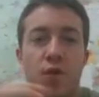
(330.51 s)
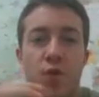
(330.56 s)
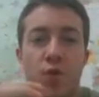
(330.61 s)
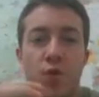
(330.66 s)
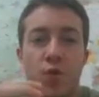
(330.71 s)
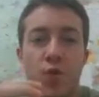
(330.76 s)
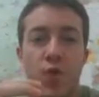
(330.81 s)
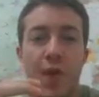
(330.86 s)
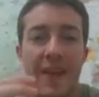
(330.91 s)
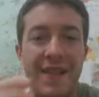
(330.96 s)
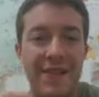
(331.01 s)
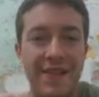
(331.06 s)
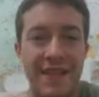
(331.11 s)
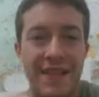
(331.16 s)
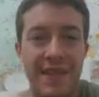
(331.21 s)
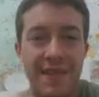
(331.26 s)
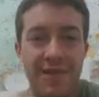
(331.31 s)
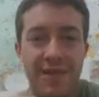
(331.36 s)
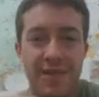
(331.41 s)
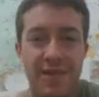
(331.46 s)
wet
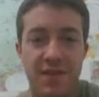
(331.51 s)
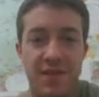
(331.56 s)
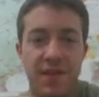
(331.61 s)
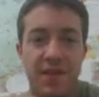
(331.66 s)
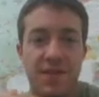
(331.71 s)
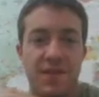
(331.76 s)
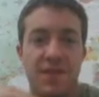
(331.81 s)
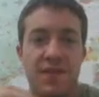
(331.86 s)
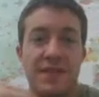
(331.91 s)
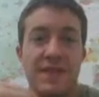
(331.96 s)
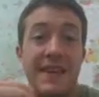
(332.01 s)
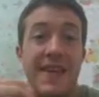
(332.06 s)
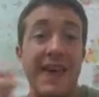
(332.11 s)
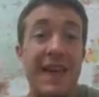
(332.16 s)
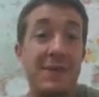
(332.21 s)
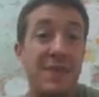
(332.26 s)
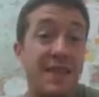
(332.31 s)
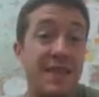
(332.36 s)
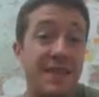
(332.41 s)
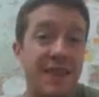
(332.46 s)
leaves,
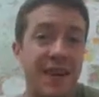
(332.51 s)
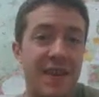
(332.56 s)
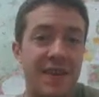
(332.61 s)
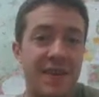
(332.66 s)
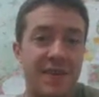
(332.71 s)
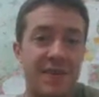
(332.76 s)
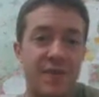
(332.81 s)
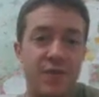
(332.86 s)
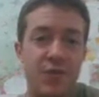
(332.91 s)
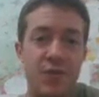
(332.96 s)
gamey taste.